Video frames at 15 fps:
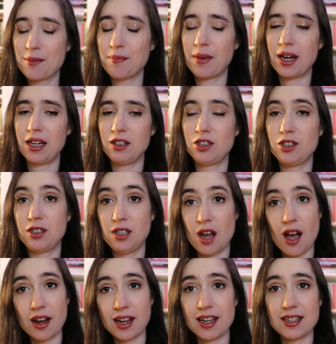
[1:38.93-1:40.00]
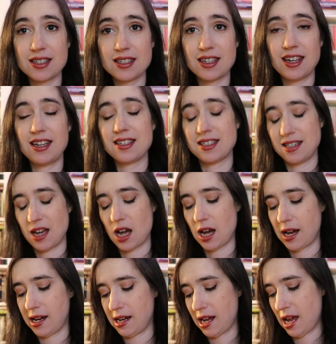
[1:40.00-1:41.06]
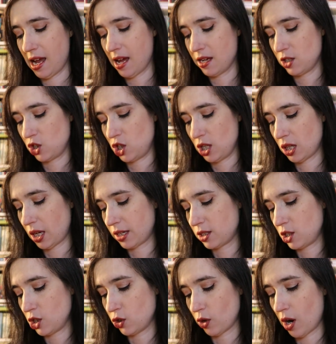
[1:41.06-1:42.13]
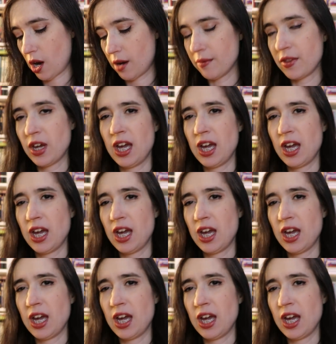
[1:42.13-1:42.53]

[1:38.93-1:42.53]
my youngest is nine and she likes to draw.